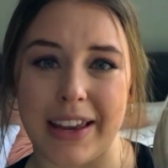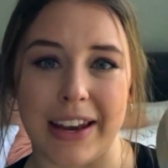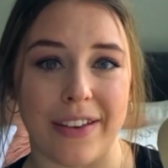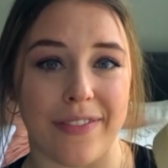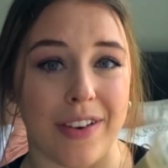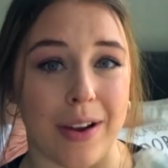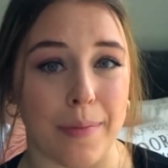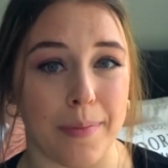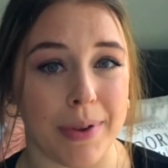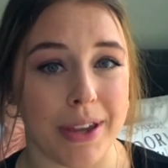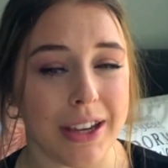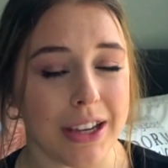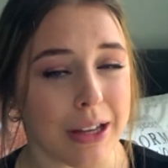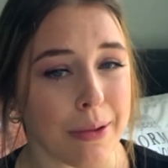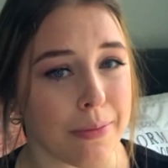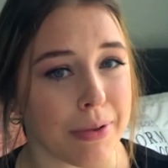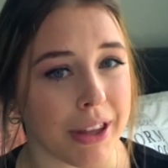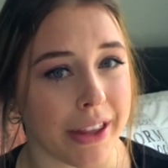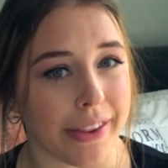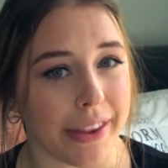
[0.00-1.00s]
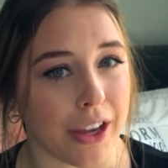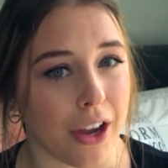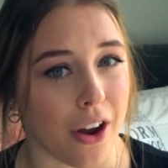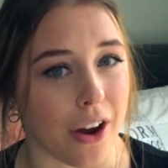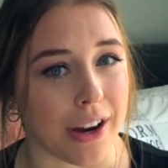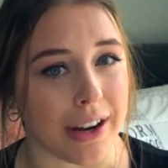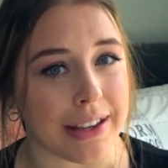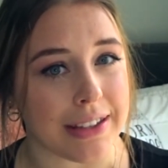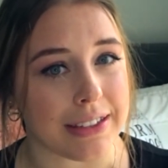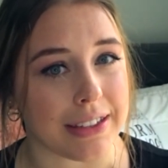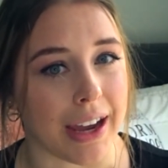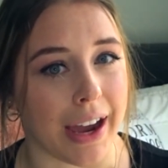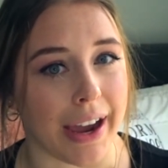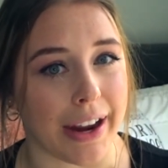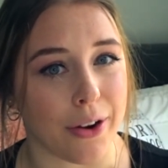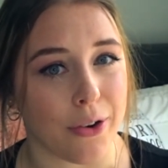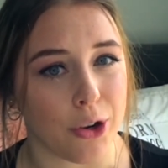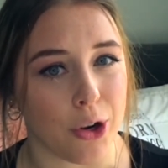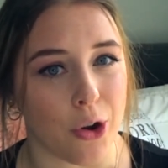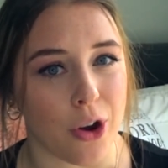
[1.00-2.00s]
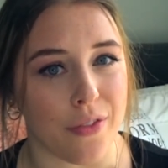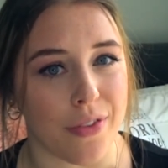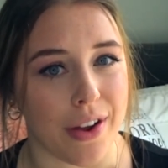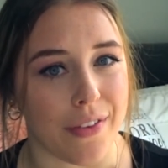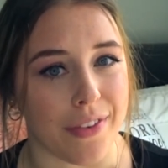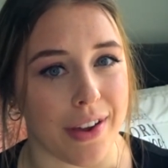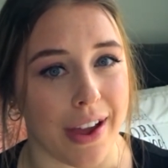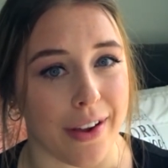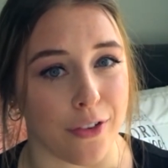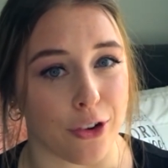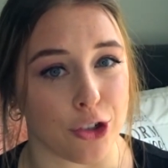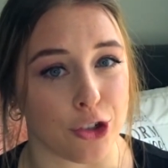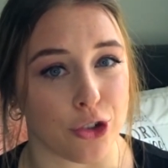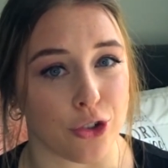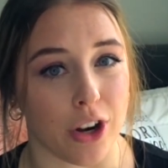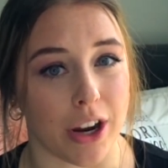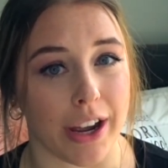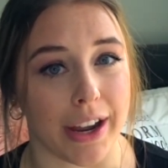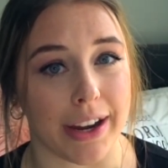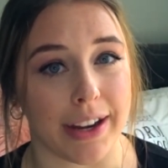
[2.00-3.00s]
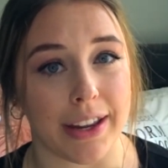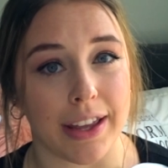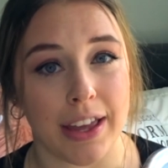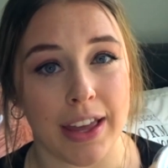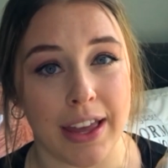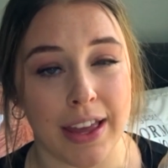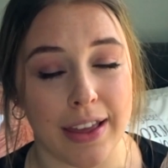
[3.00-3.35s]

And if I'm being completely honest, I don't know if I've ever tried